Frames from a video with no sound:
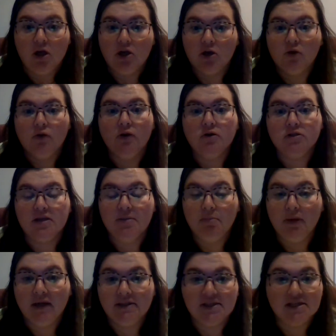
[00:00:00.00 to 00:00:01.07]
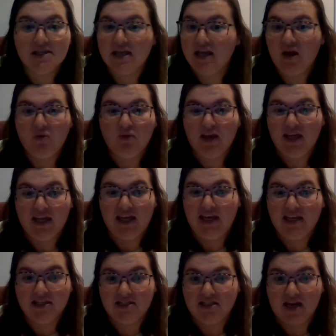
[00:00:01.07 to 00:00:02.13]
You know, there's some places that don't get
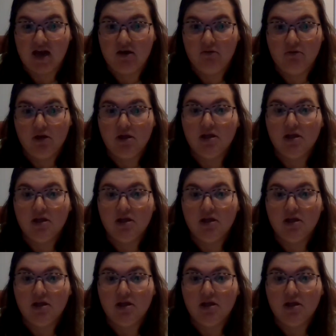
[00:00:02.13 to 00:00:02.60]
any snow.